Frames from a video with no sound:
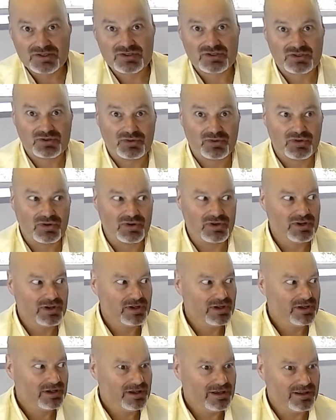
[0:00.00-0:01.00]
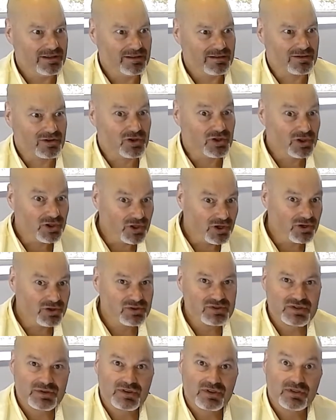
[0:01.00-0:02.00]
store and
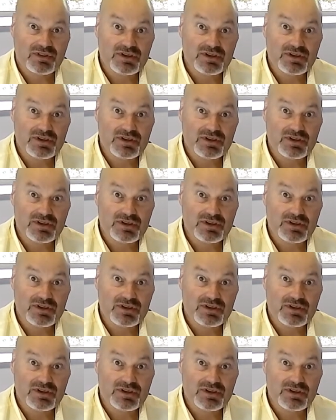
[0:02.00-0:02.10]
clothes,